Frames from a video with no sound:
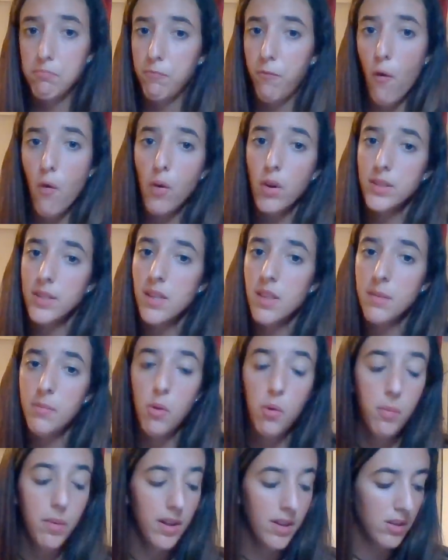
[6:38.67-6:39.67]
focus in the
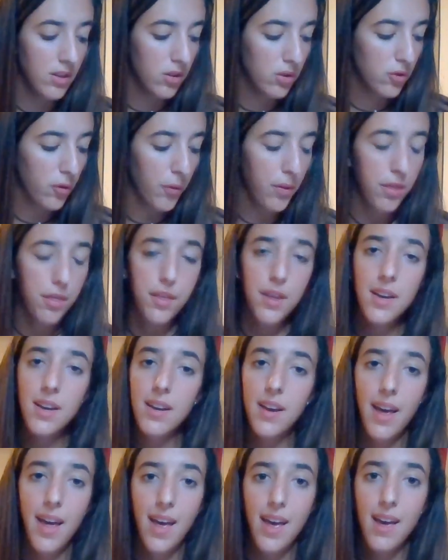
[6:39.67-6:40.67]
moment, don't think
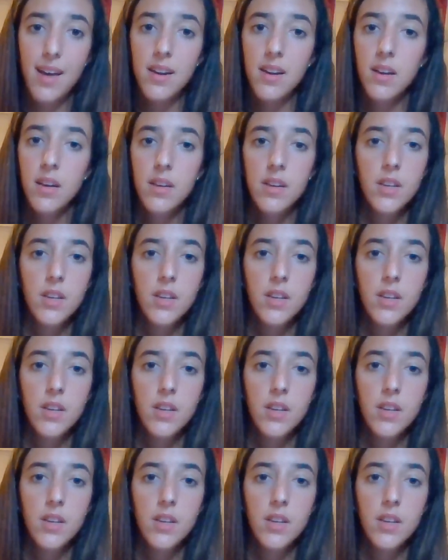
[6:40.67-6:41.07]
ahead,